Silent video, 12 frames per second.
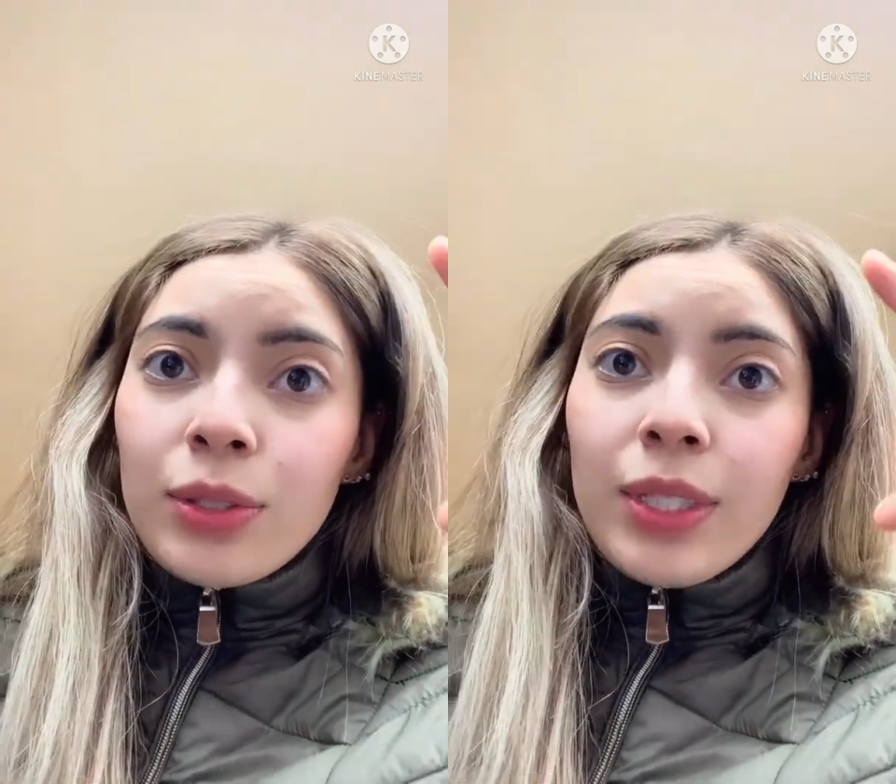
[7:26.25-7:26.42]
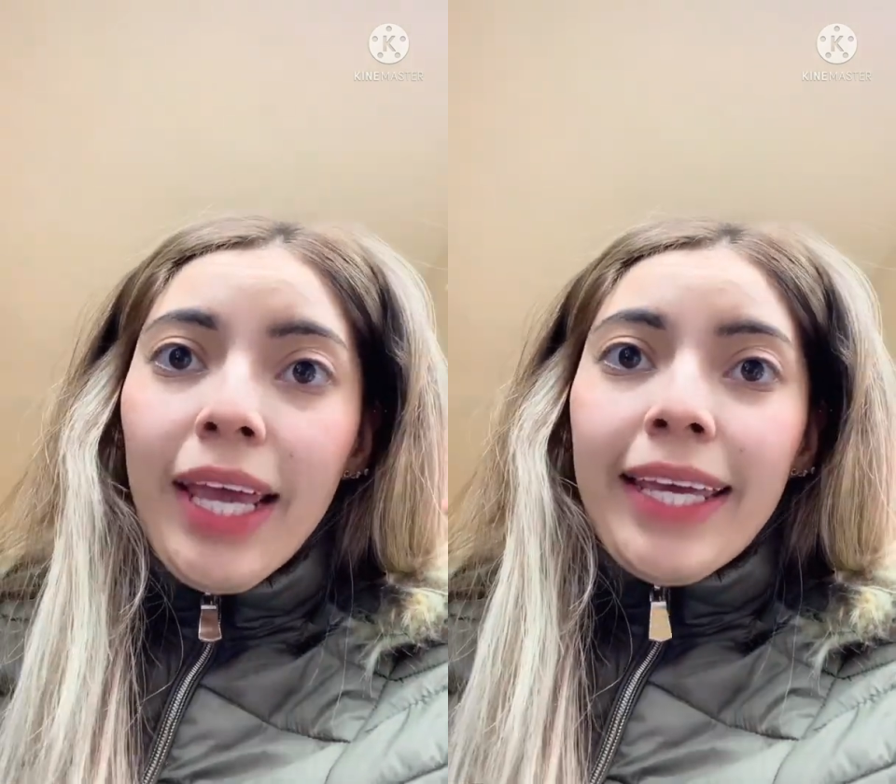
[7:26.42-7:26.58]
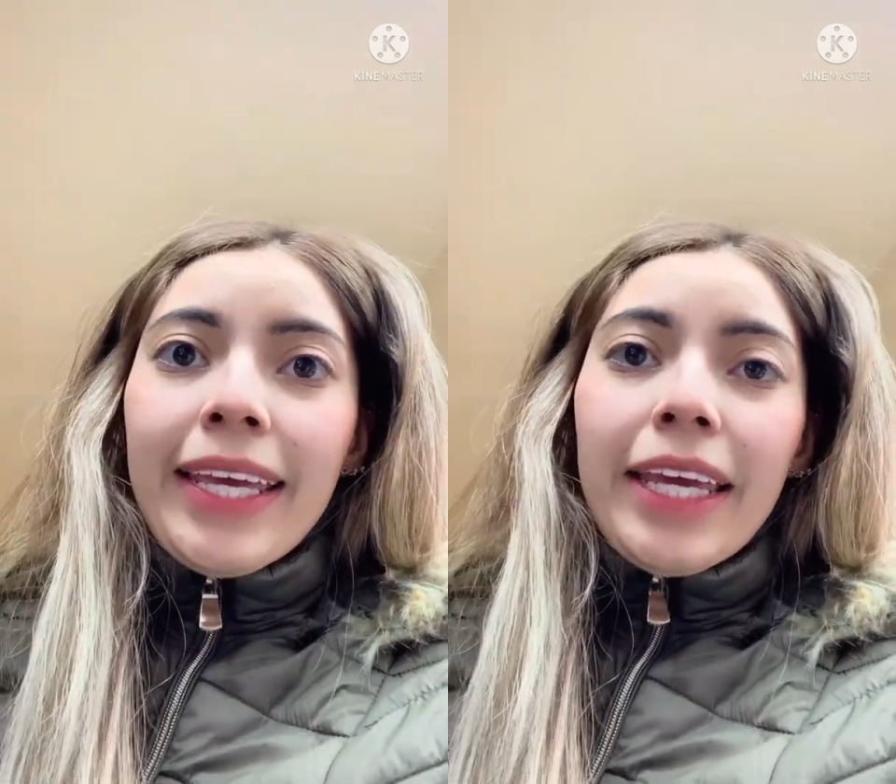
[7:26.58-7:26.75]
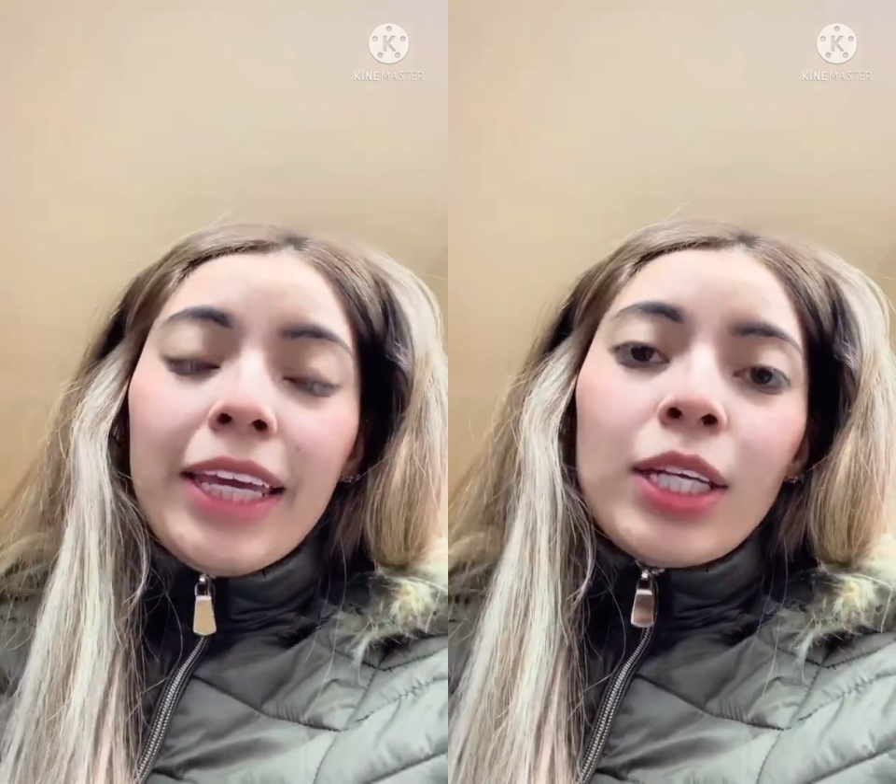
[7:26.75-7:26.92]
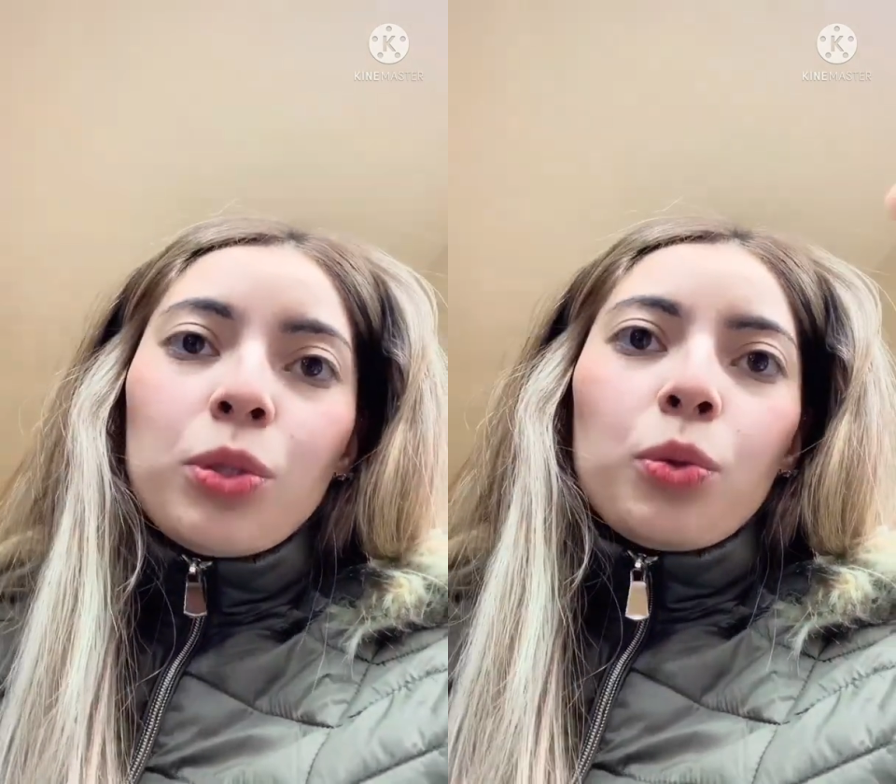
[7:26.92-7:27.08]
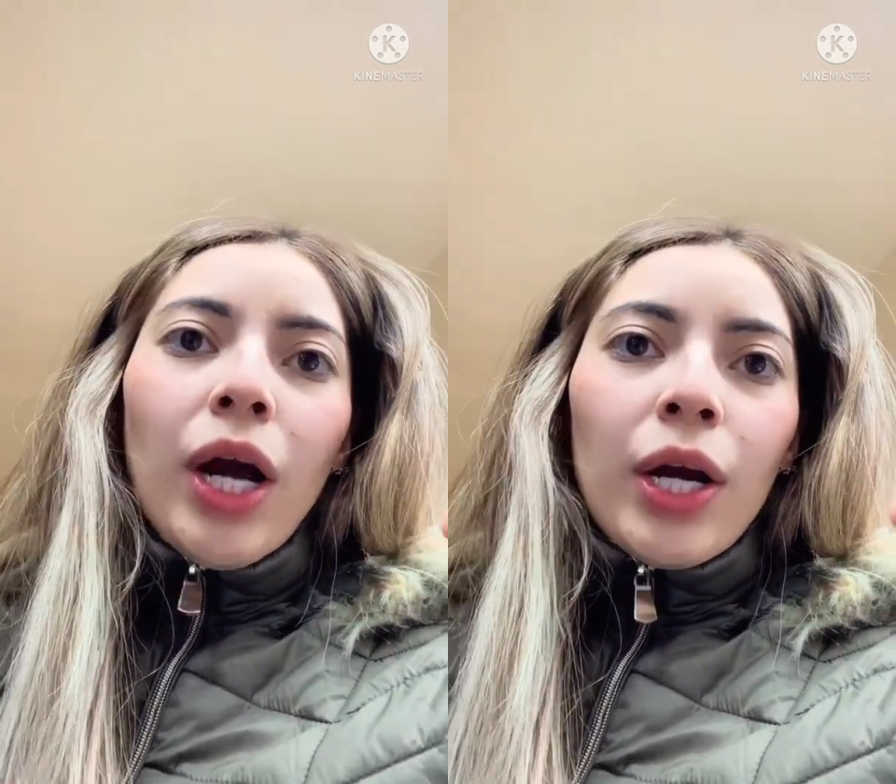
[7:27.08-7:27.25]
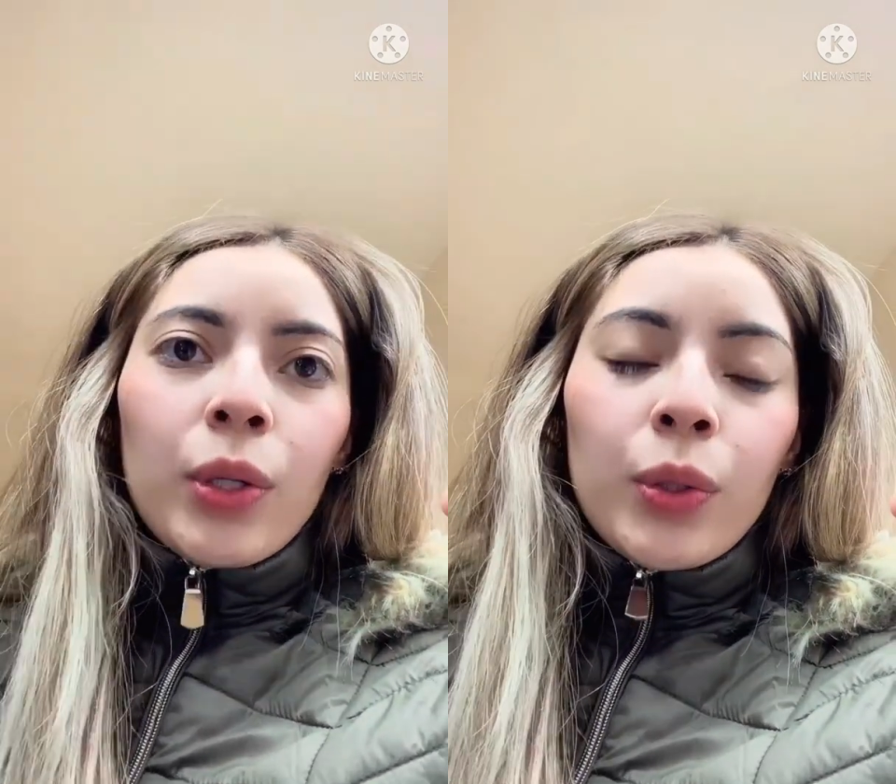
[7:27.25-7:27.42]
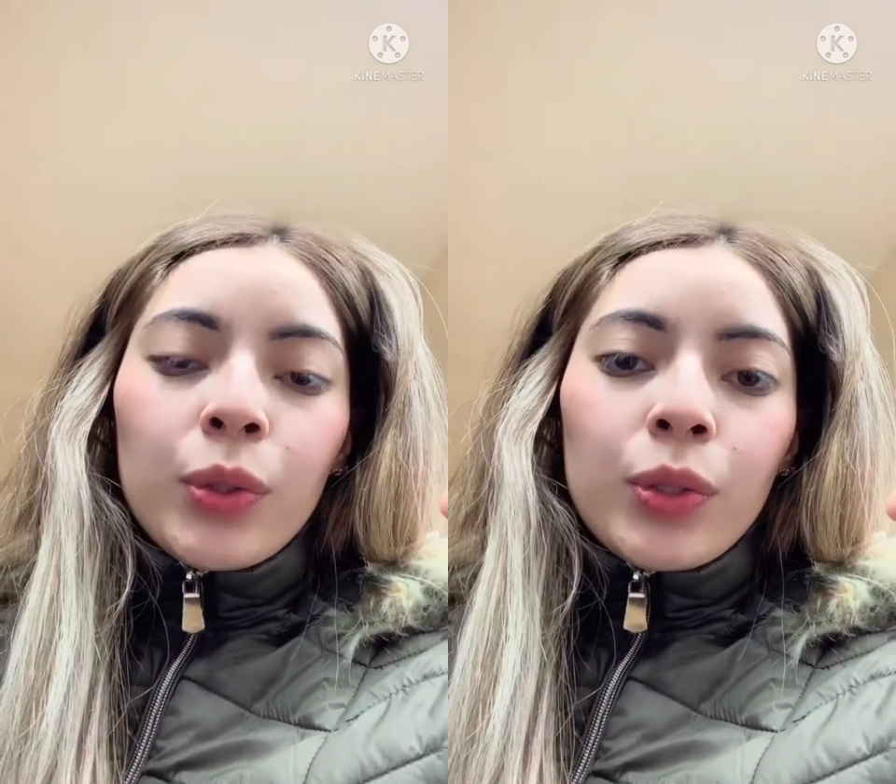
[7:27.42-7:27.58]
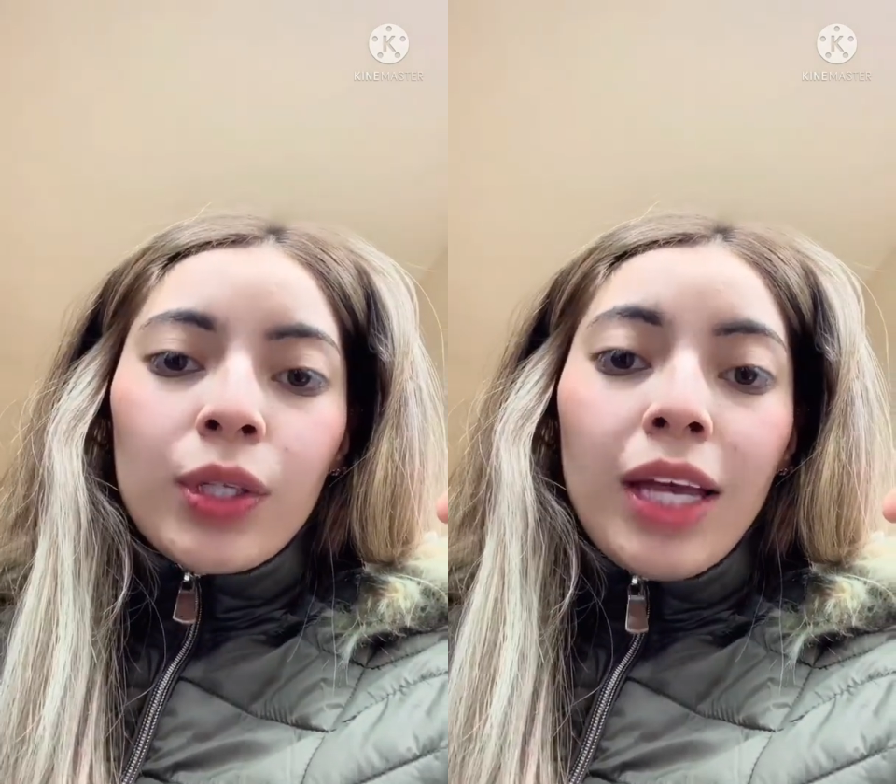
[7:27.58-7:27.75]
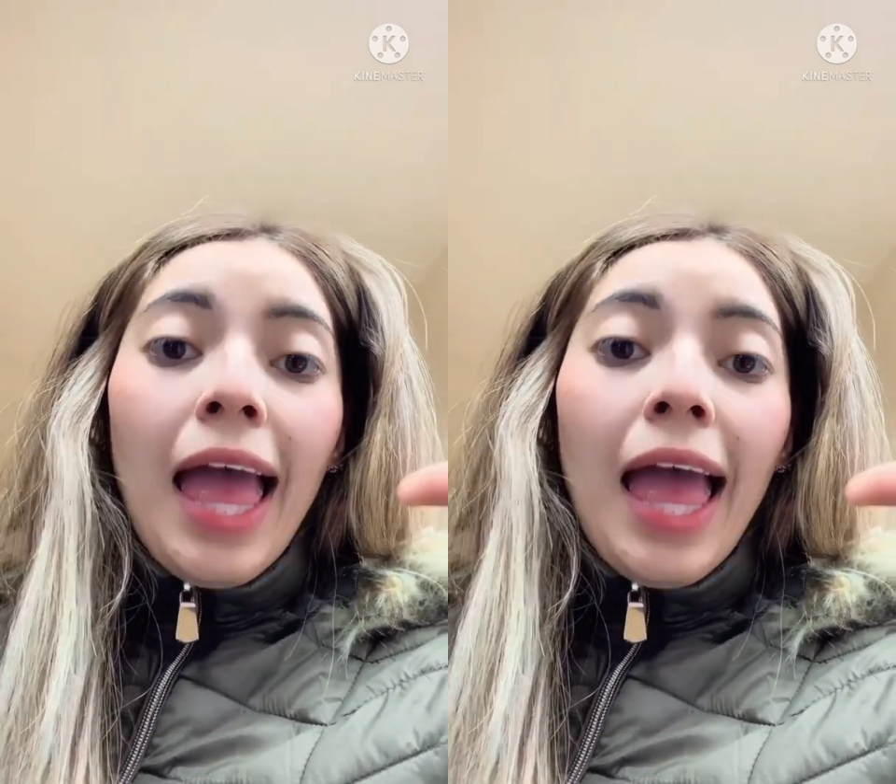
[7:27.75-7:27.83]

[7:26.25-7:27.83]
take into account